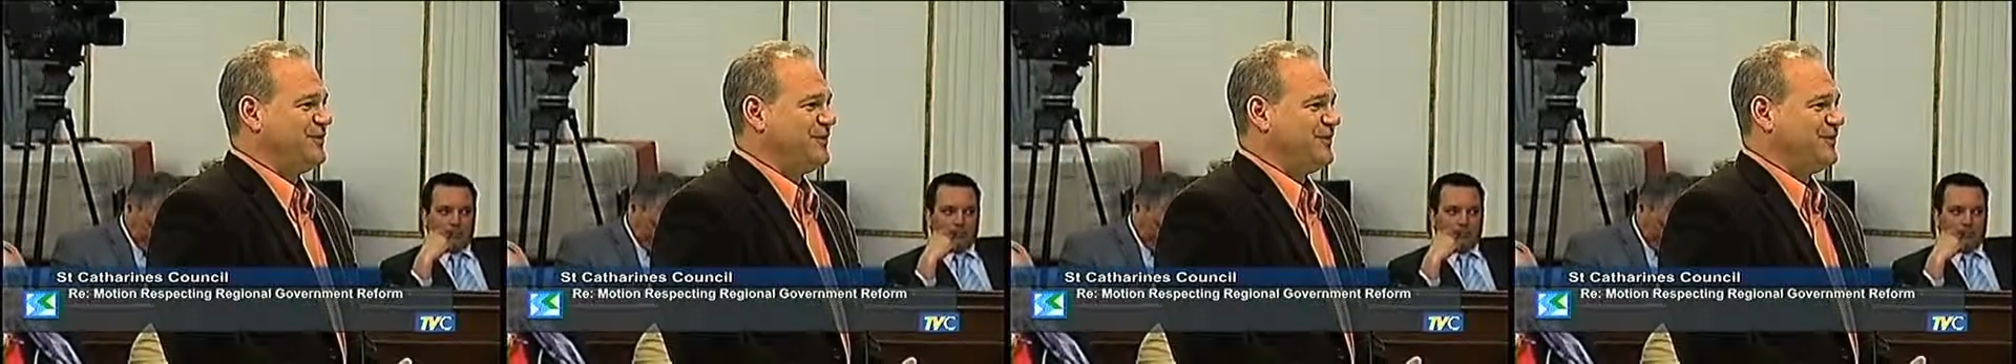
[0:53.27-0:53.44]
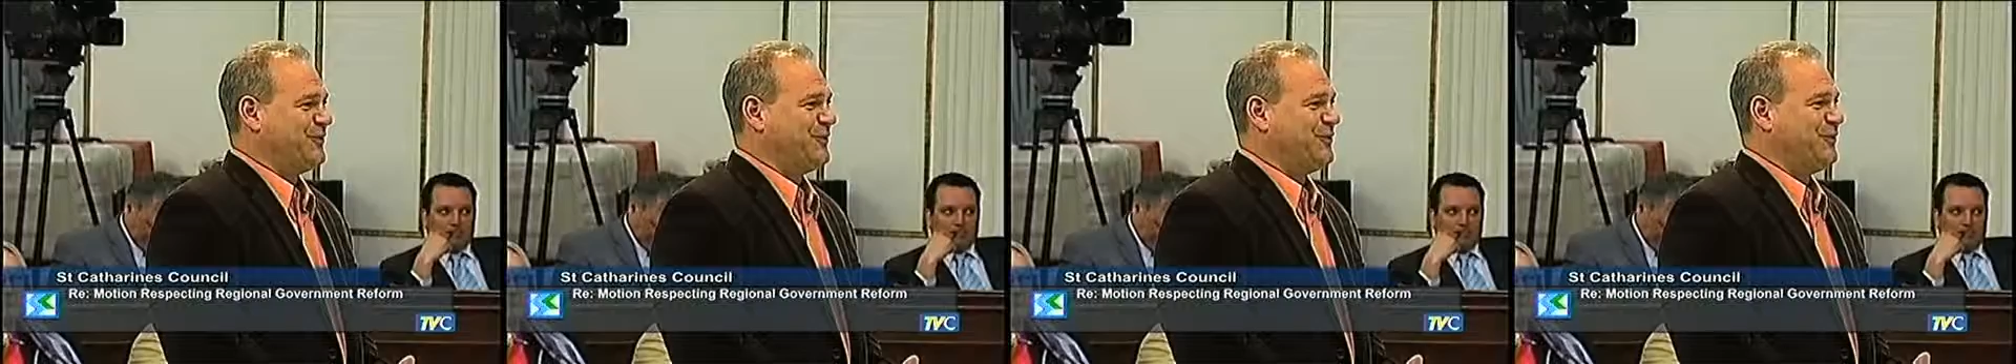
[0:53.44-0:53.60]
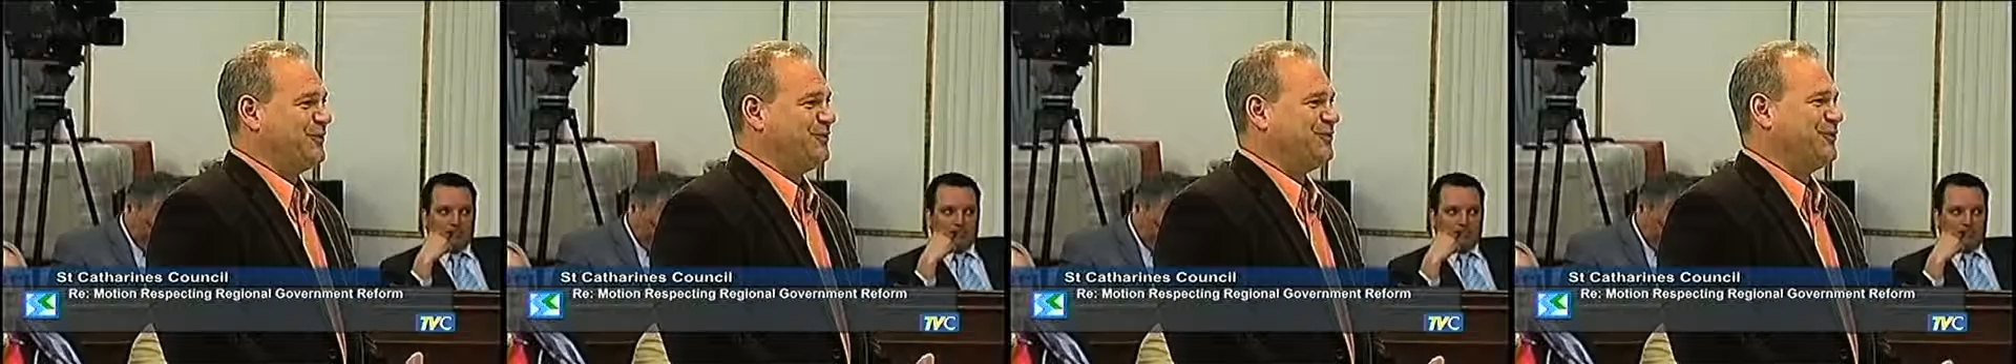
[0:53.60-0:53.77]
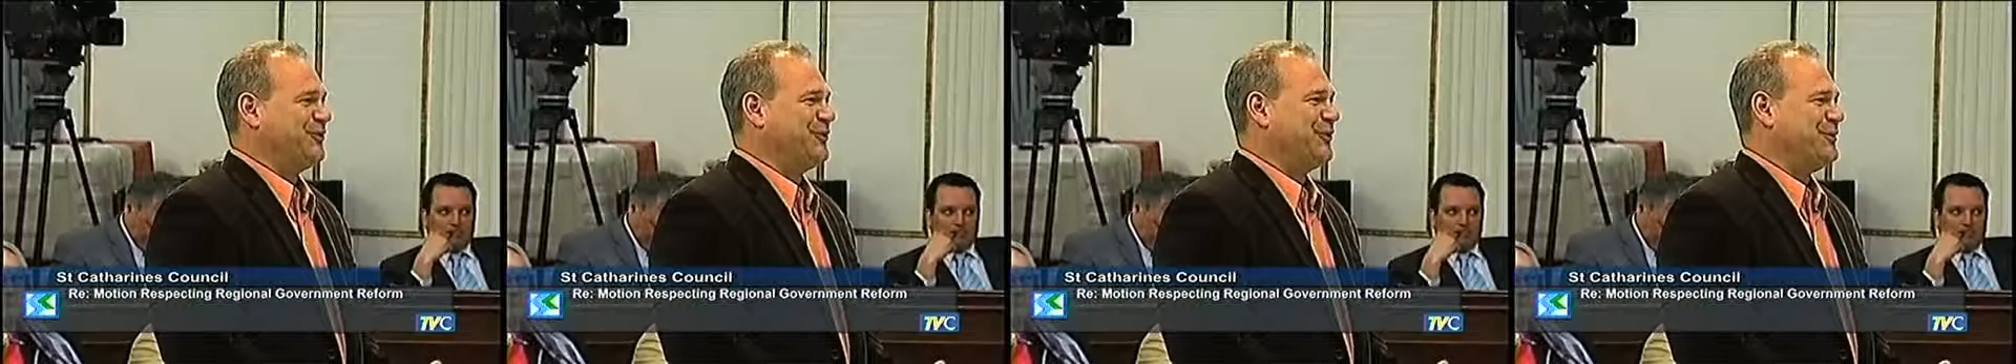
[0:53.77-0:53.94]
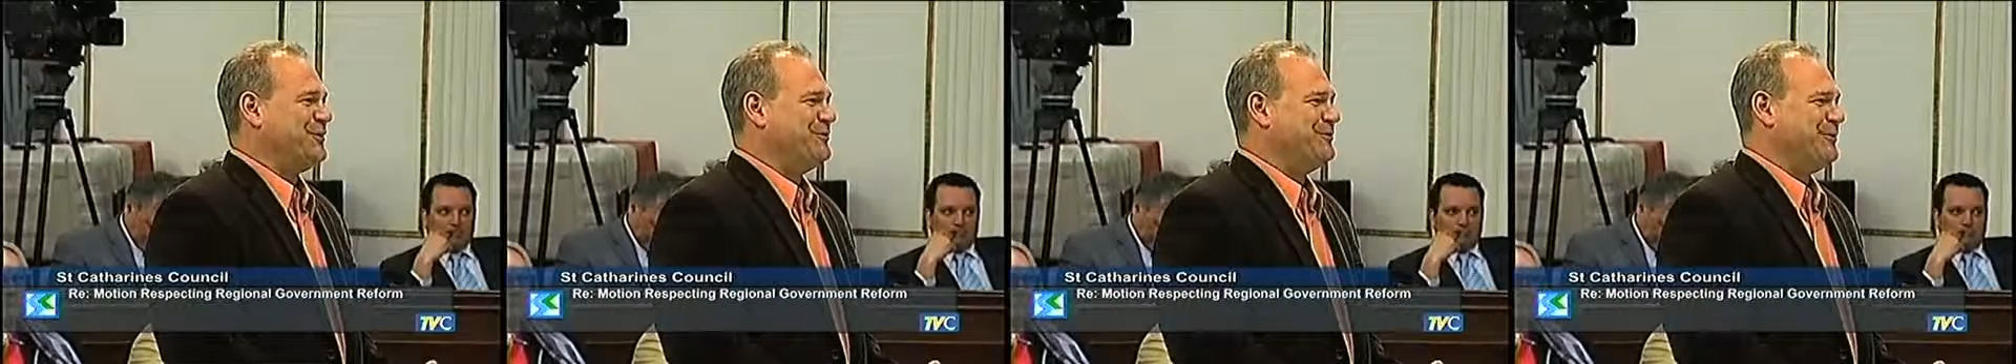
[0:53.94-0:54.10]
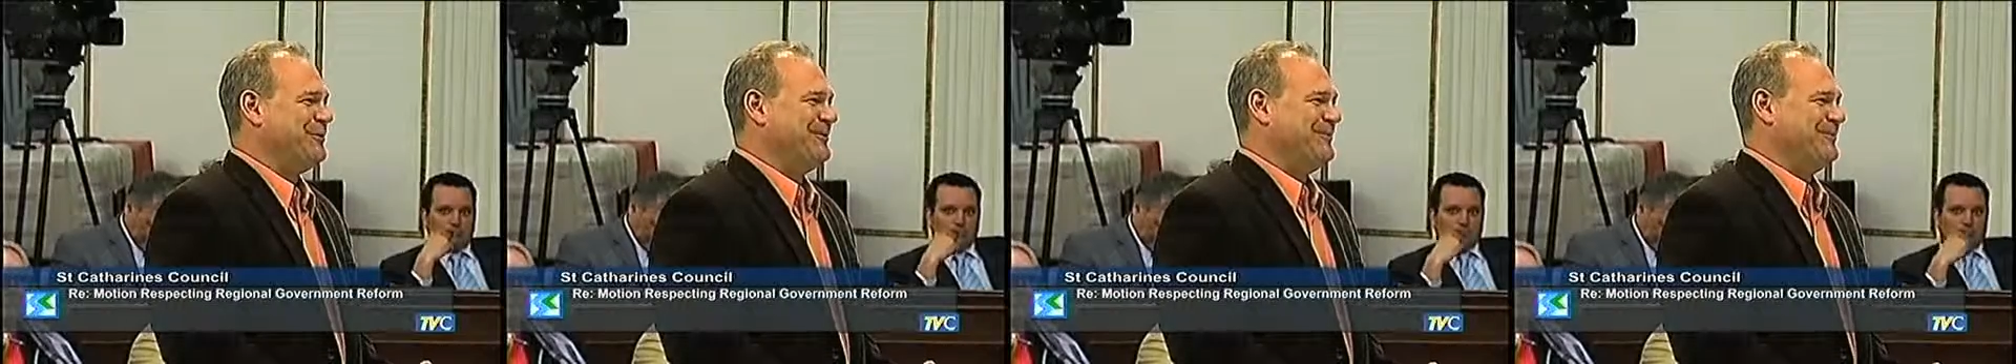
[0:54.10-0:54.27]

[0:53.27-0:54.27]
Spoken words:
the whole term.